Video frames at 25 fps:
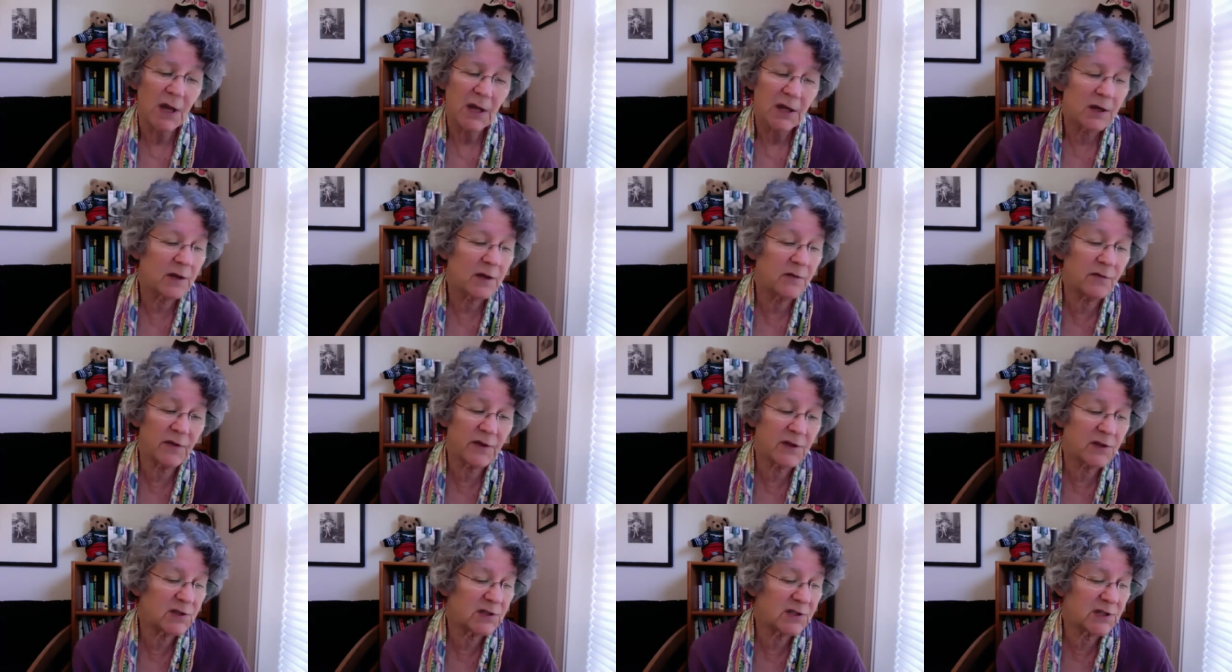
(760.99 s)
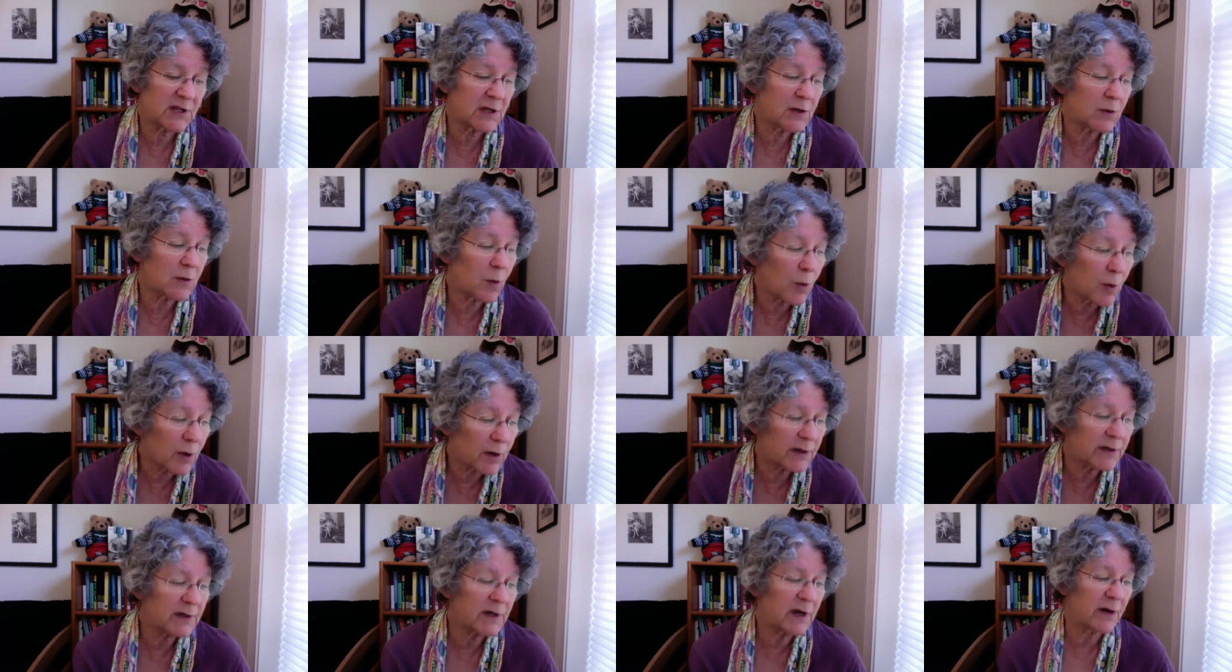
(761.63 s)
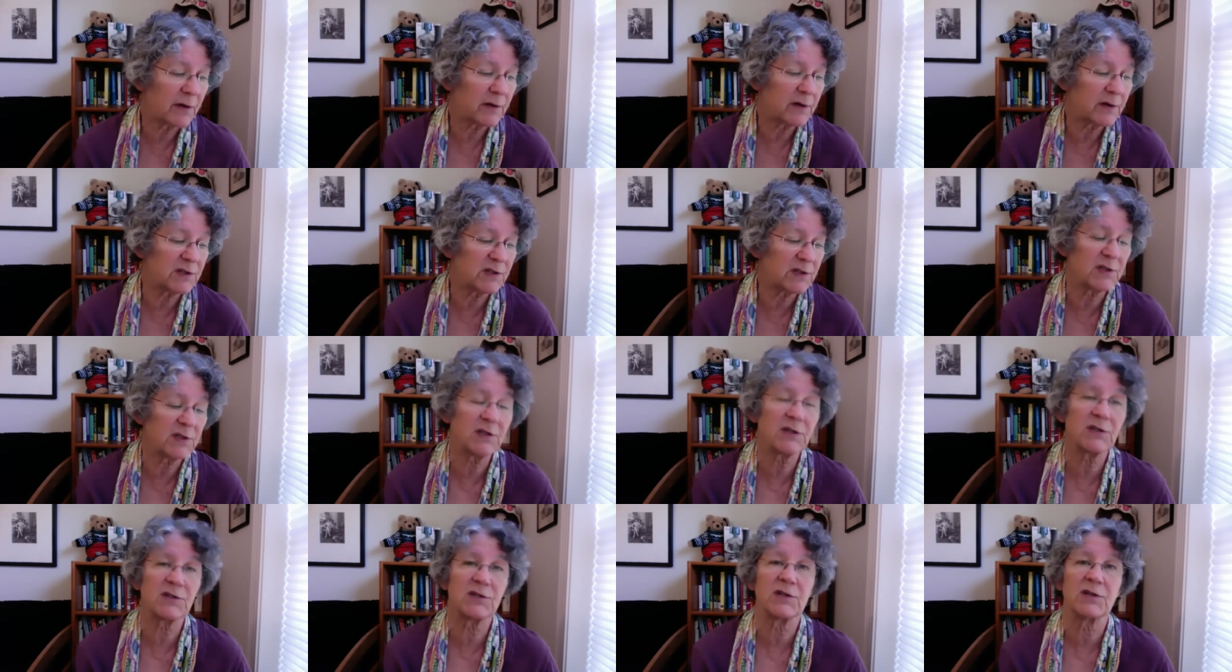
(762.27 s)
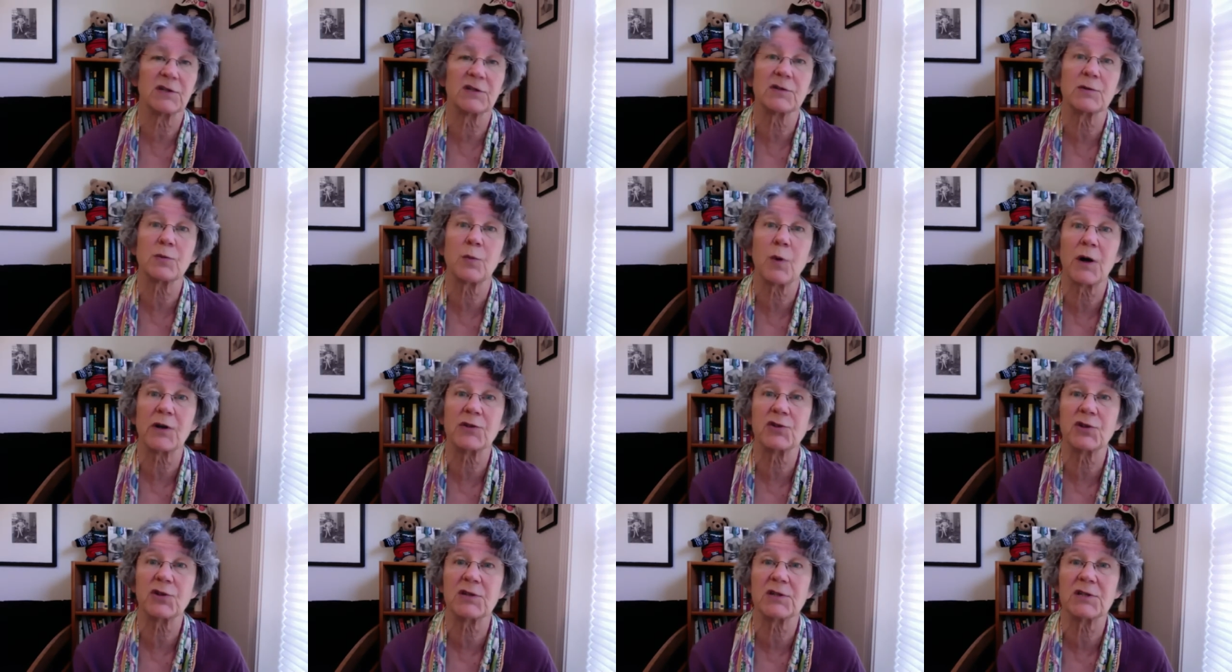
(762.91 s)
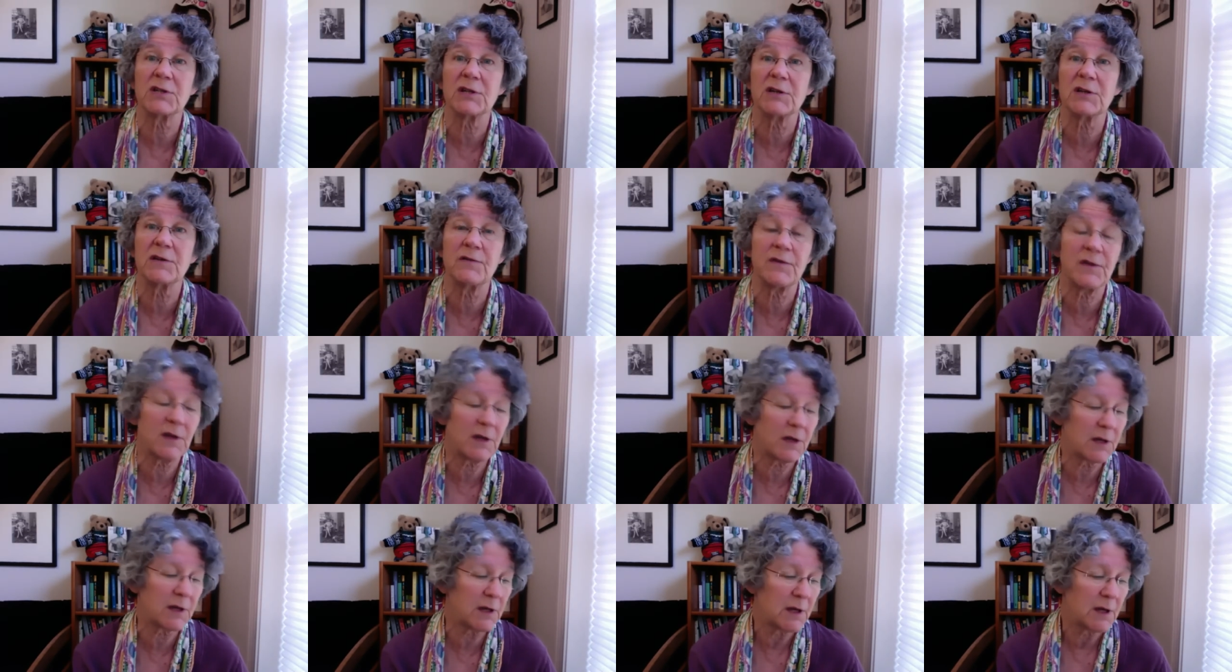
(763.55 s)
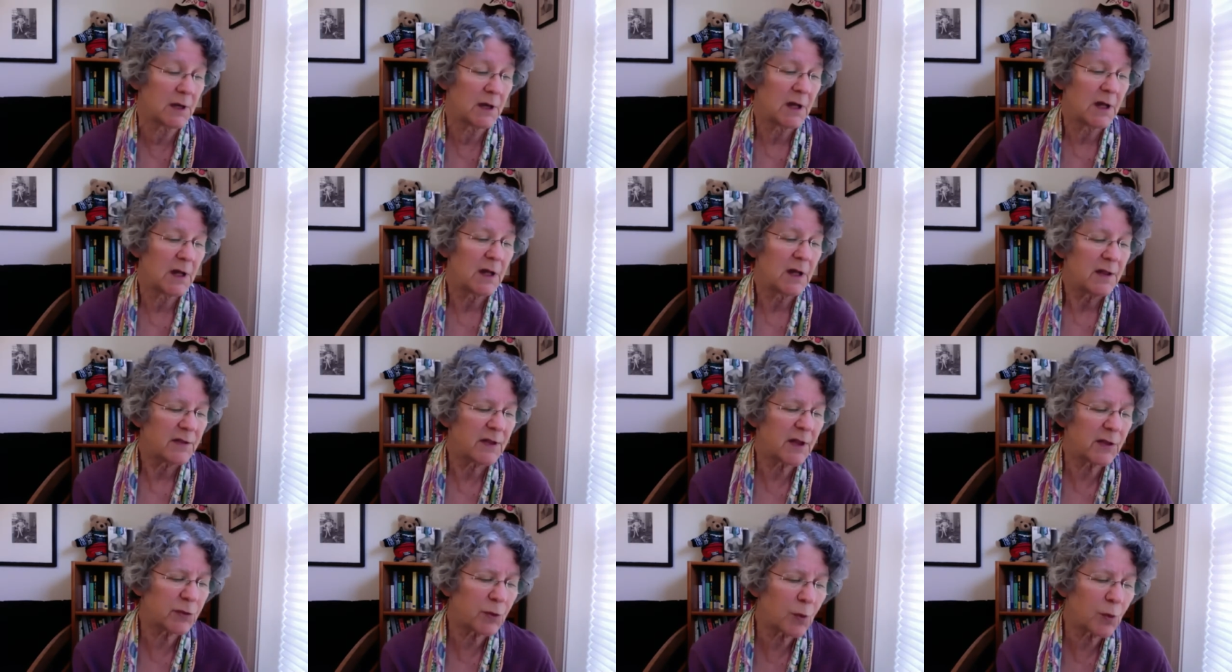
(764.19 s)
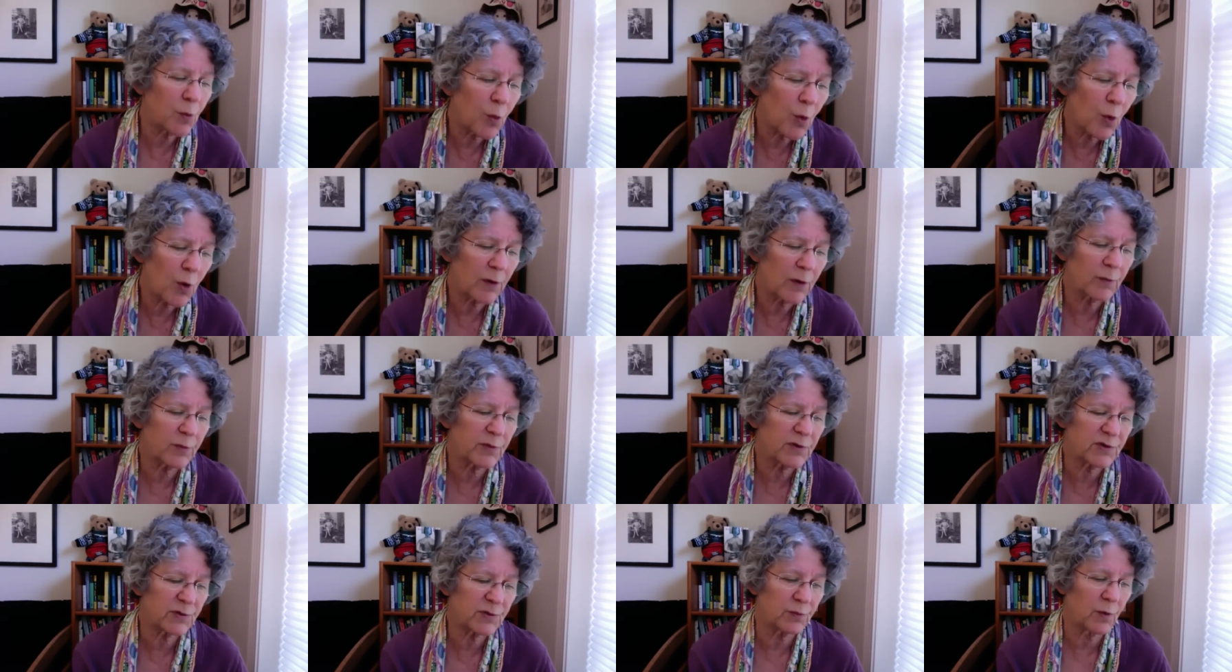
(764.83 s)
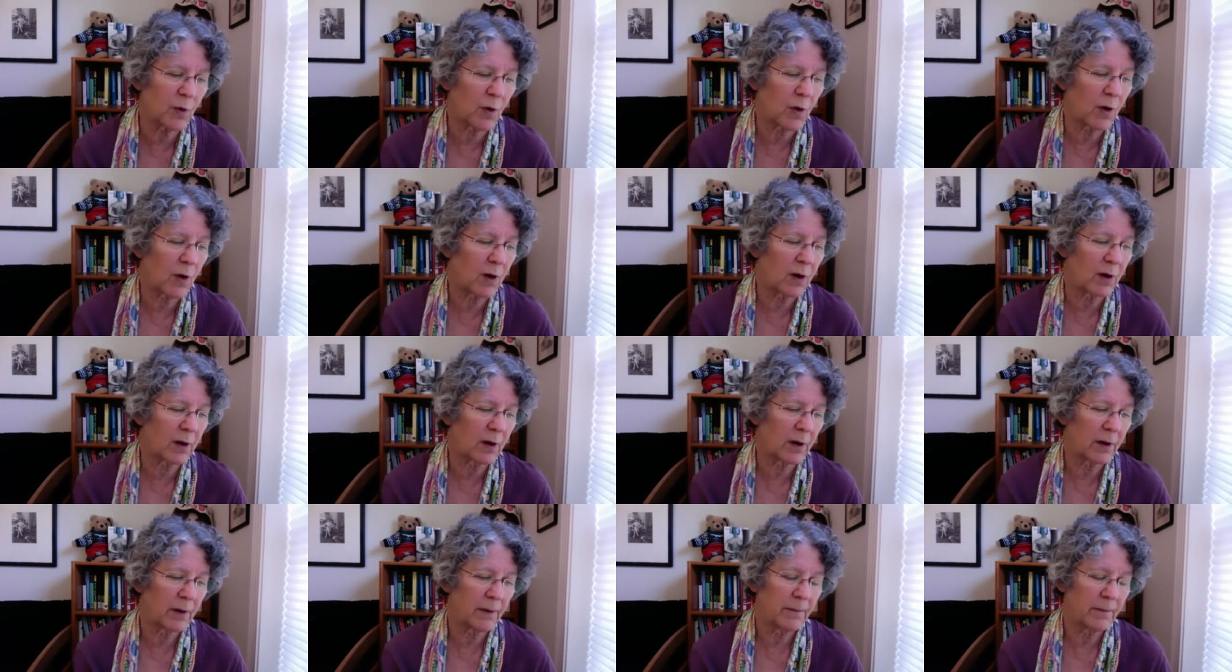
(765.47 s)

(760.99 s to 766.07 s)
convincing ordinary citizens watching TV that the war was wrong,